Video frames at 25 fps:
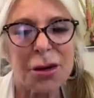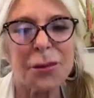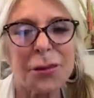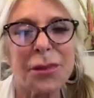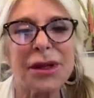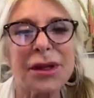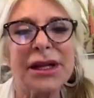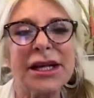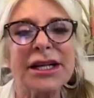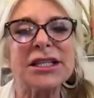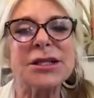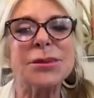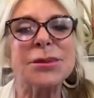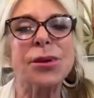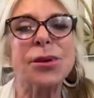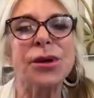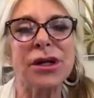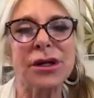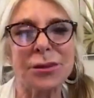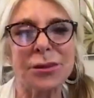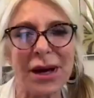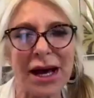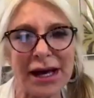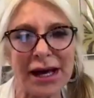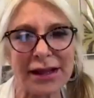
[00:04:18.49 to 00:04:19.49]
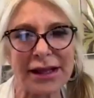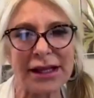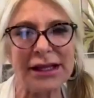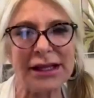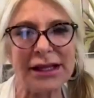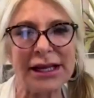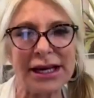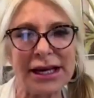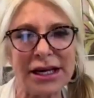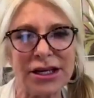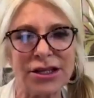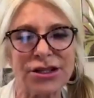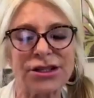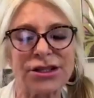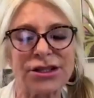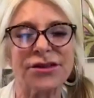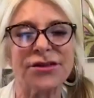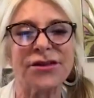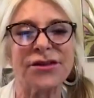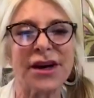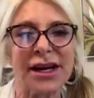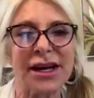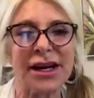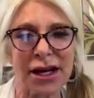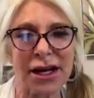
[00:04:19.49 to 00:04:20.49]
But let's pull back the layers and
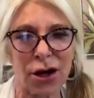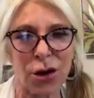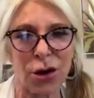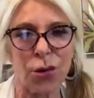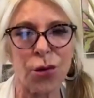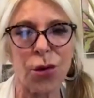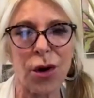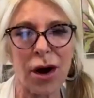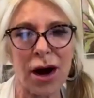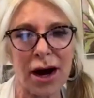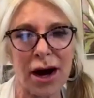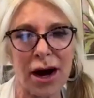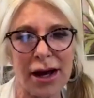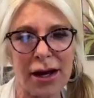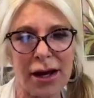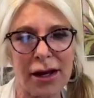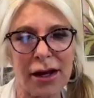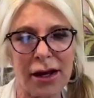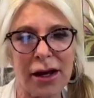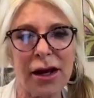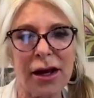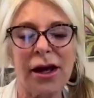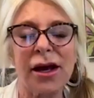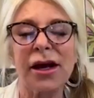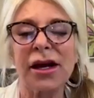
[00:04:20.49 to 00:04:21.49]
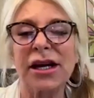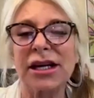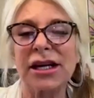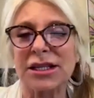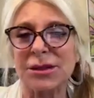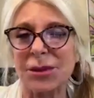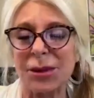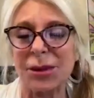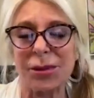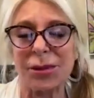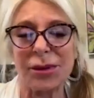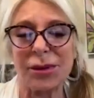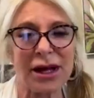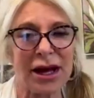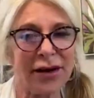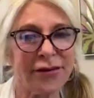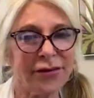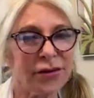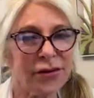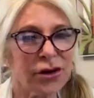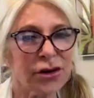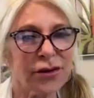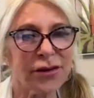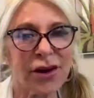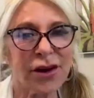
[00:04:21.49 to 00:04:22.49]
find out why. Because
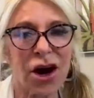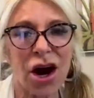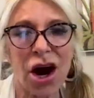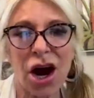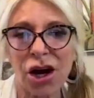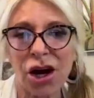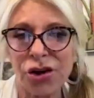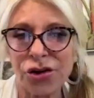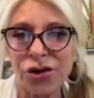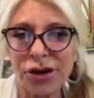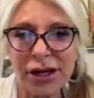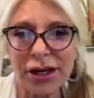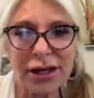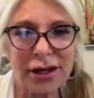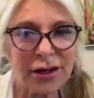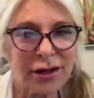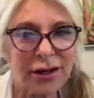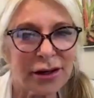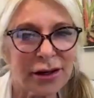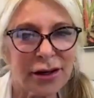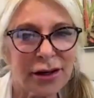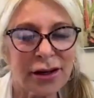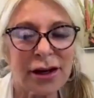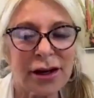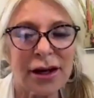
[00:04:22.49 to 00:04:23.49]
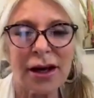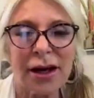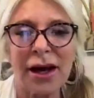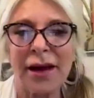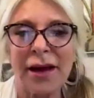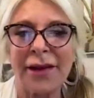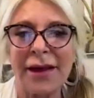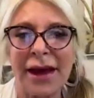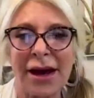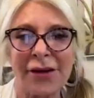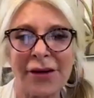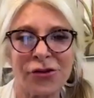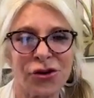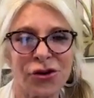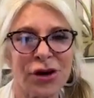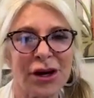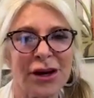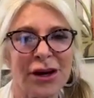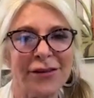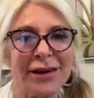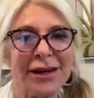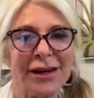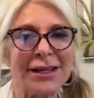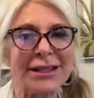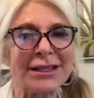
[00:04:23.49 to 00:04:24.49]
they're hungry and they have
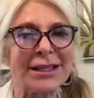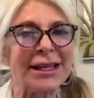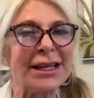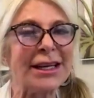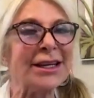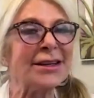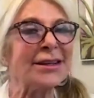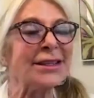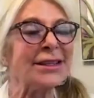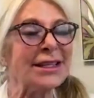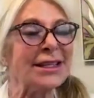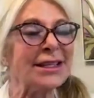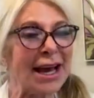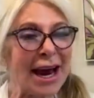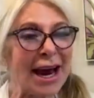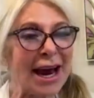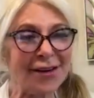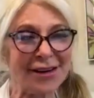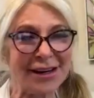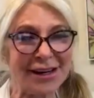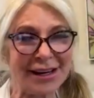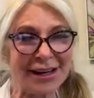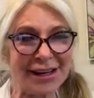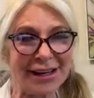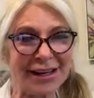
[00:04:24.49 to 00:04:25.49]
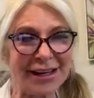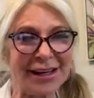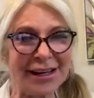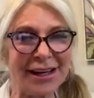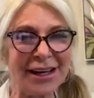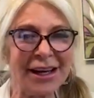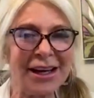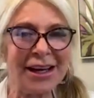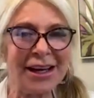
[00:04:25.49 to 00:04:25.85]
cravings. And here's the irony.